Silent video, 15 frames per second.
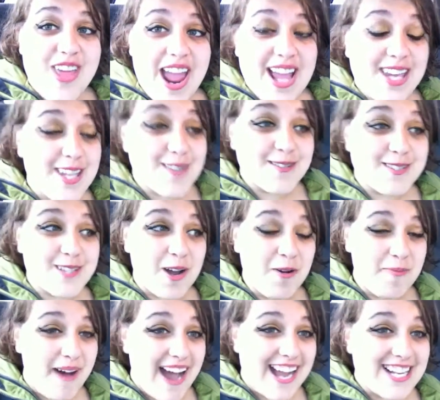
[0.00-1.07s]
Thank you
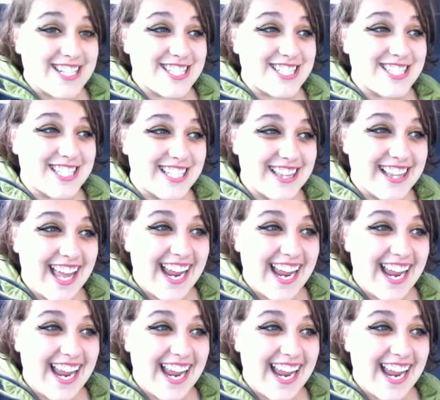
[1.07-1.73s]
so much.